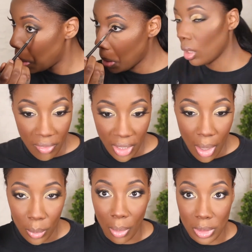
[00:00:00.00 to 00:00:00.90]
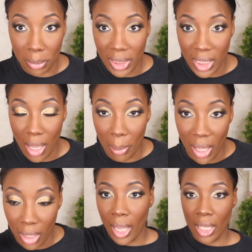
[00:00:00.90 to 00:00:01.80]
I forgot when I was blending out
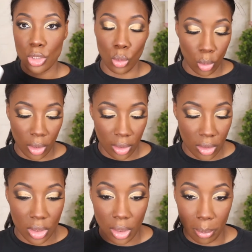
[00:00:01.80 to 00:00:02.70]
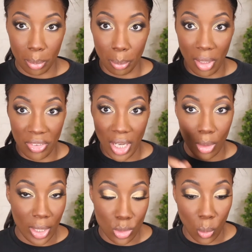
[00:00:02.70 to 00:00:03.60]
my contour to buff it
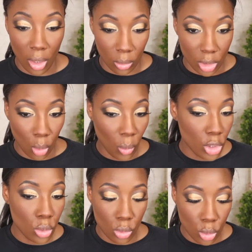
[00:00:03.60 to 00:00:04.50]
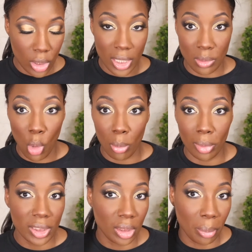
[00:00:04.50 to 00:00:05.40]
out as well. So once you use that small
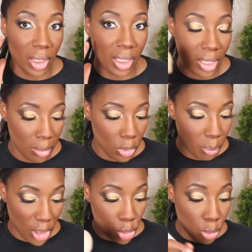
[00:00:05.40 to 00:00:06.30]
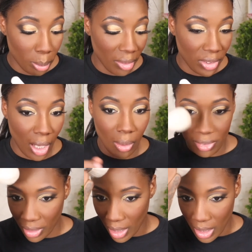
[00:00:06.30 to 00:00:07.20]
brush to put it in, make sure you buff it out. I
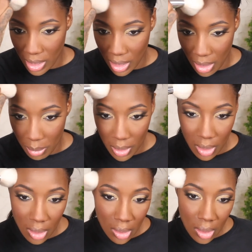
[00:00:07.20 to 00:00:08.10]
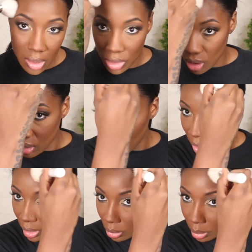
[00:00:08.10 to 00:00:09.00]
forgot that step, just to
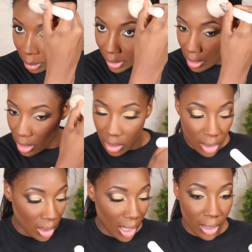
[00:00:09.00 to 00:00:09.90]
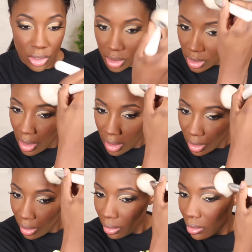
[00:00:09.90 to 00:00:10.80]
make it look blended and not just sitting there.